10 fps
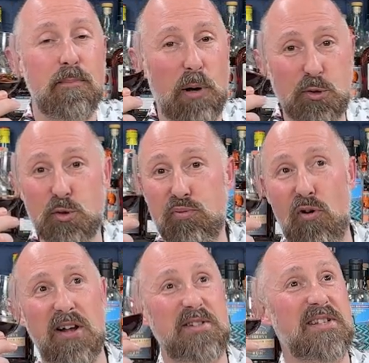bottle
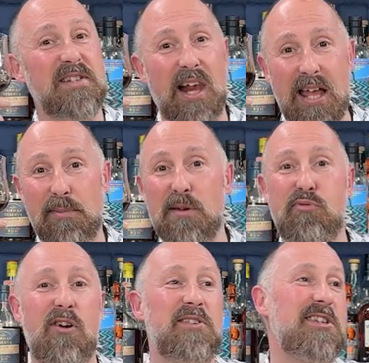prices, labelling
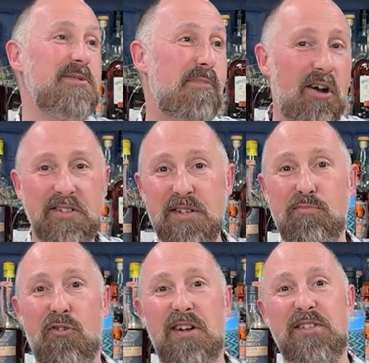prices, marketing
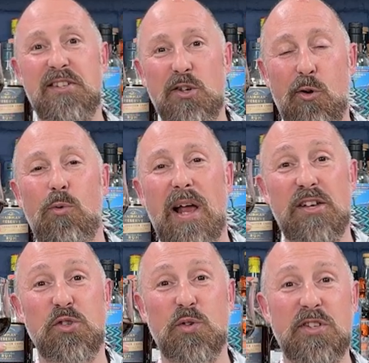prices, all that
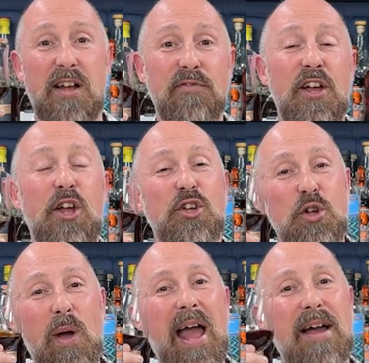sort of stuff.
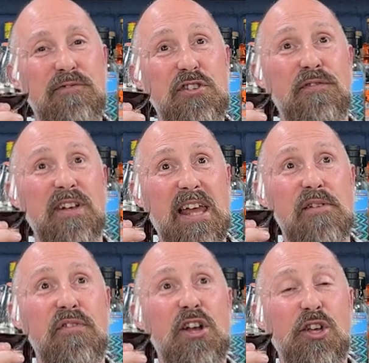You have to
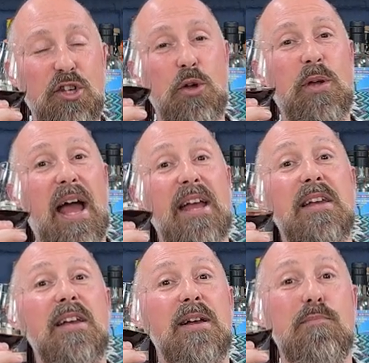forgive UK
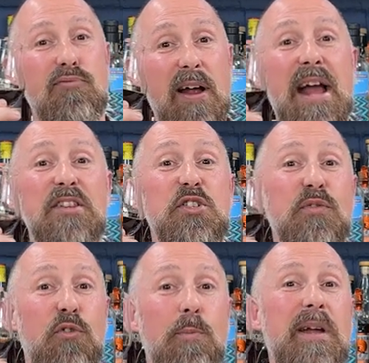brands
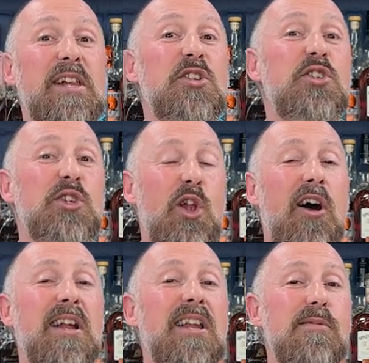for being
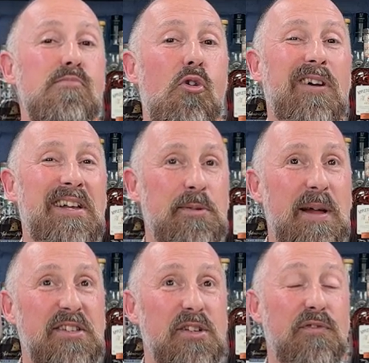slightly more
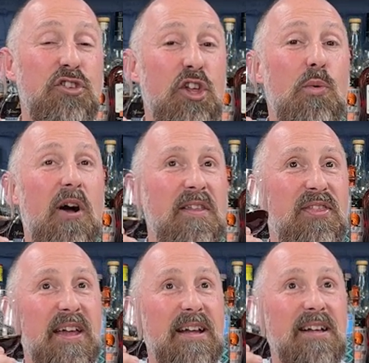expensive. Do I
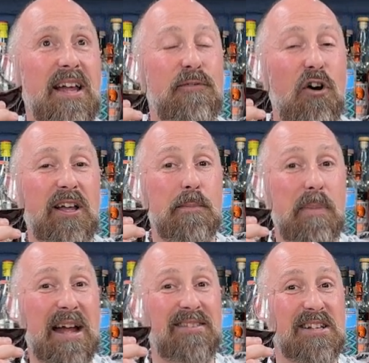think, if I
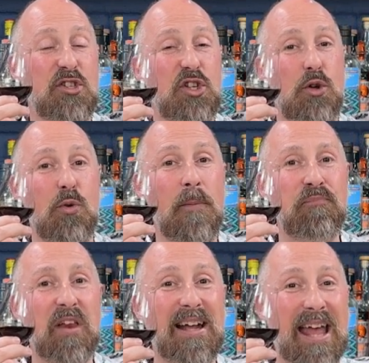compared this to
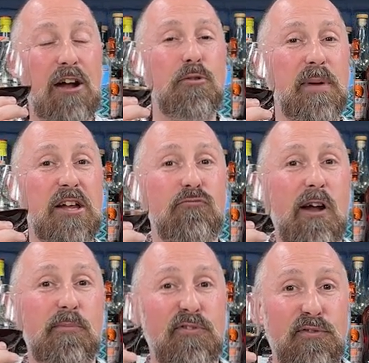a Caribbean
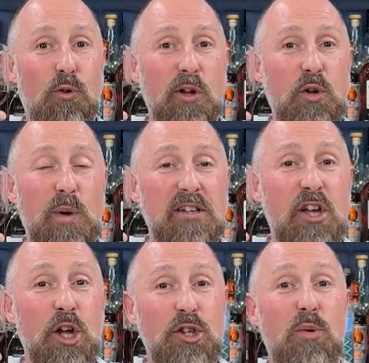rum for 40 quid,
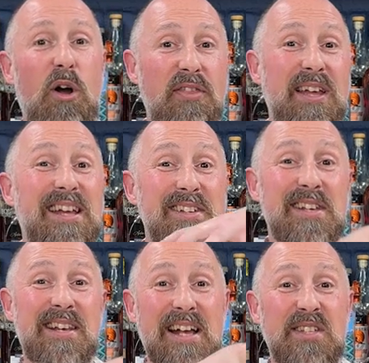do I think it's
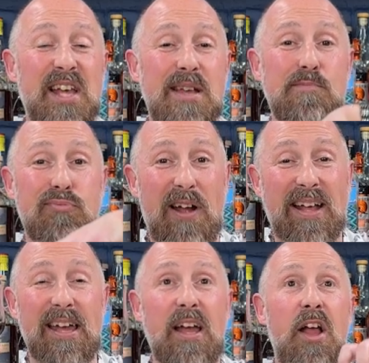in that same
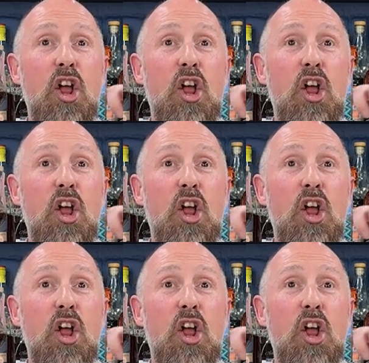bracket?